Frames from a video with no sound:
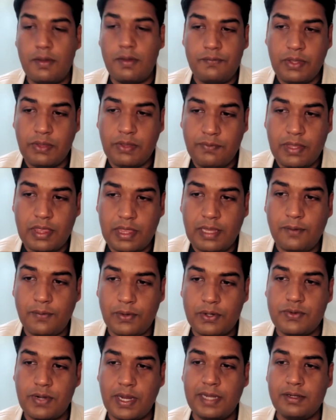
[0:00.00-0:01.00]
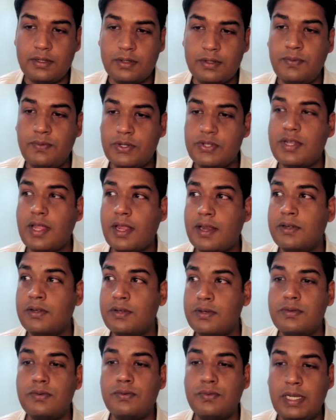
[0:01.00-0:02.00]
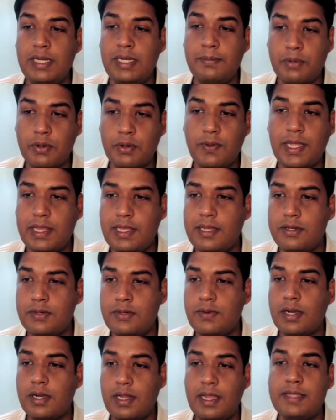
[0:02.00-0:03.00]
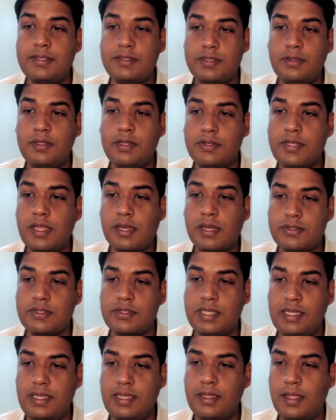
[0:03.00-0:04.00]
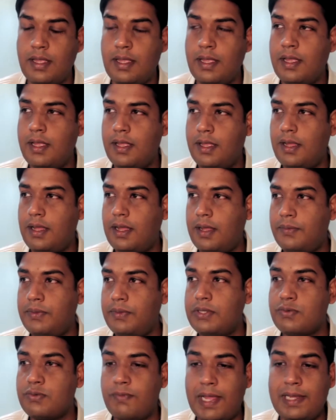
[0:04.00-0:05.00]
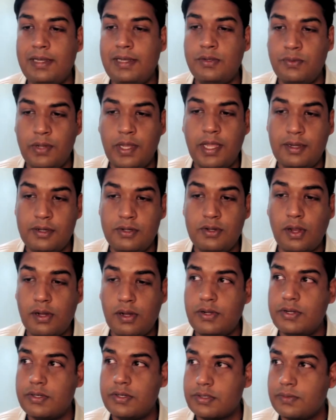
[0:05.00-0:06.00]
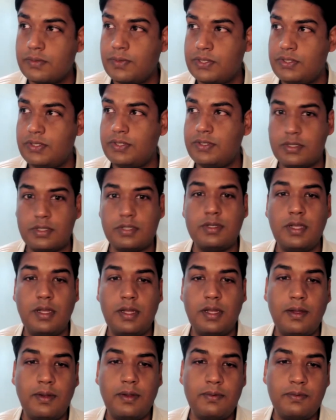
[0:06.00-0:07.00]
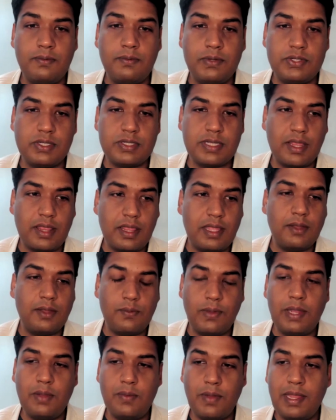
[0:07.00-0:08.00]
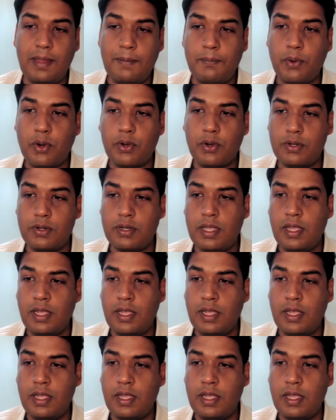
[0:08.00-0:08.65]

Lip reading: We think we're starting to really provide that to our clients, and they're starting to see this value in dollars, which is I think very important.